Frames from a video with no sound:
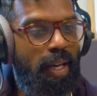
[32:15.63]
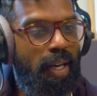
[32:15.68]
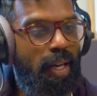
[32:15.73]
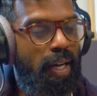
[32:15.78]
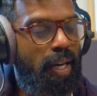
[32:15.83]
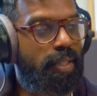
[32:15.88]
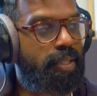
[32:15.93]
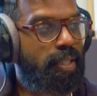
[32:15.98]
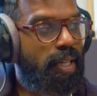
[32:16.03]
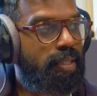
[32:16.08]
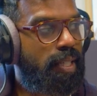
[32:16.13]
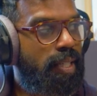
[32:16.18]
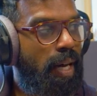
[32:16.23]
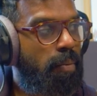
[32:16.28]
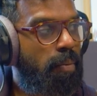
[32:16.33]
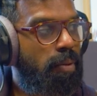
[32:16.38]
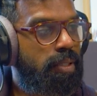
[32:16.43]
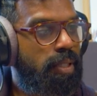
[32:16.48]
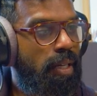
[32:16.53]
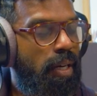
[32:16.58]
And she goes, how
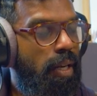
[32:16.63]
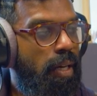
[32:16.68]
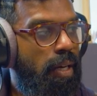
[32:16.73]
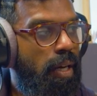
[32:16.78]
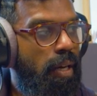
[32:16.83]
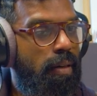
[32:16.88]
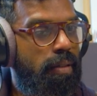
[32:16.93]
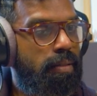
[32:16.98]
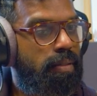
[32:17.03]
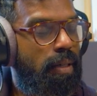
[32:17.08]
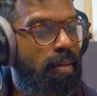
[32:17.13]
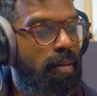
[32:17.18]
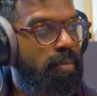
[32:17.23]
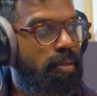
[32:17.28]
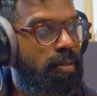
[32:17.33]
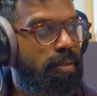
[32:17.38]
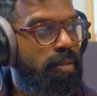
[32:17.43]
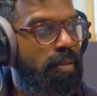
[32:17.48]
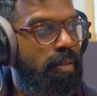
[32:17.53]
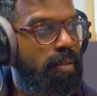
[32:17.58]
was it? And I go, oh, I'm
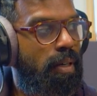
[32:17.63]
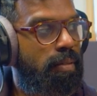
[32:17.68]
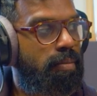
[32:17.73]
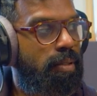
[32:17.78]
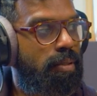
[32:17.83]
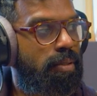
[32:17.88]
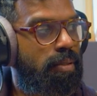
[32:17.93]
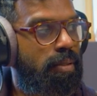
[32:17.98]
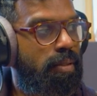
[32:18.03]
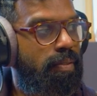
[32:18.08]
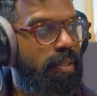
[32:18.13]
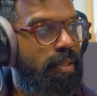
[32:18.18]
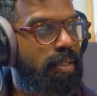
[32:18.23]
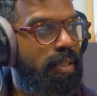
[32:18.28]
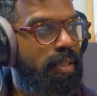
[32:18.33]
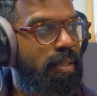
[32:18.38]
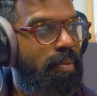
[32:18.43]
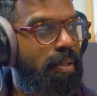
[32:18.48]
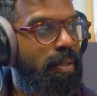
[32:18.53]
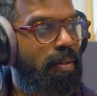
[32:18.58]
not sure. I'm not sure if he's
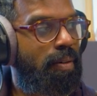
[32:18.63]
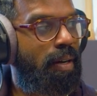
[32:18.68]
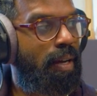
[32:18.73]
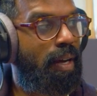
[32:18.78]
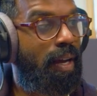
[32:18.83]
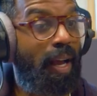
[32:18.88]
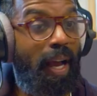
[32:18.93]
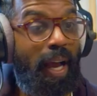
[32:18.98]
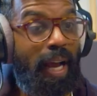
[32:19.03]
going to be all right.